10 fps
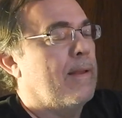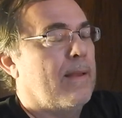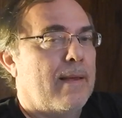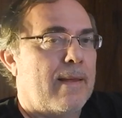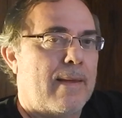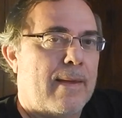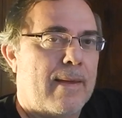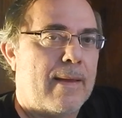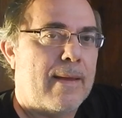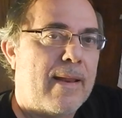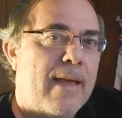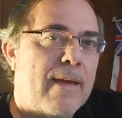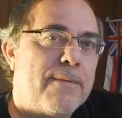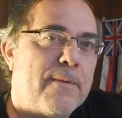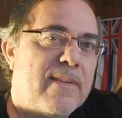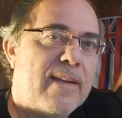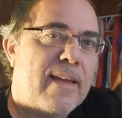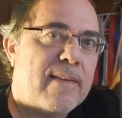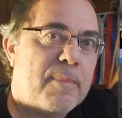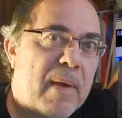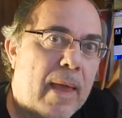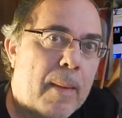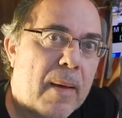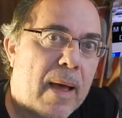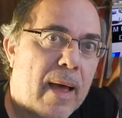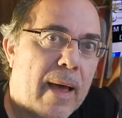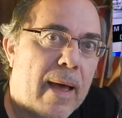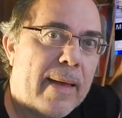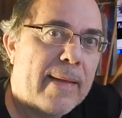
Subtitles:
Now for today's Pepah.